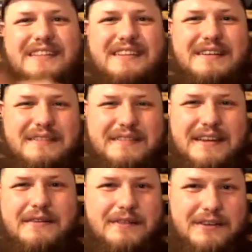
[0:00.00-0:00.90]
thing
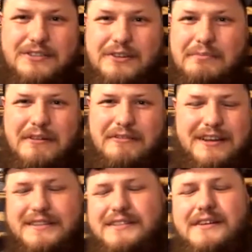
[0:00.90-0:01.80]
where it showed my
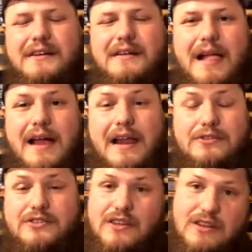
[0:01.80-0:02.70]
face, and I was
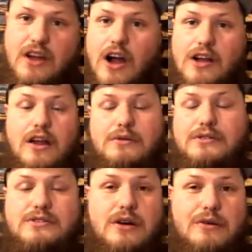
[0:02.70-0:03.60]
just like talking. I was
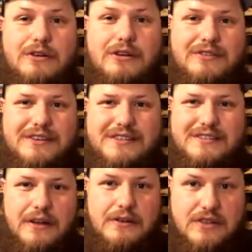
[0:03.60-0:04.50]
so nervous because I
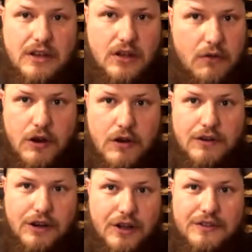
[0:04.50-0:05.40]
was like, I've never
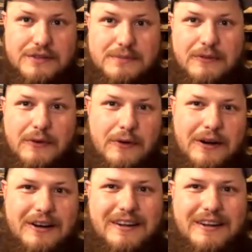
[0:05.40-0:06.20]
done this before.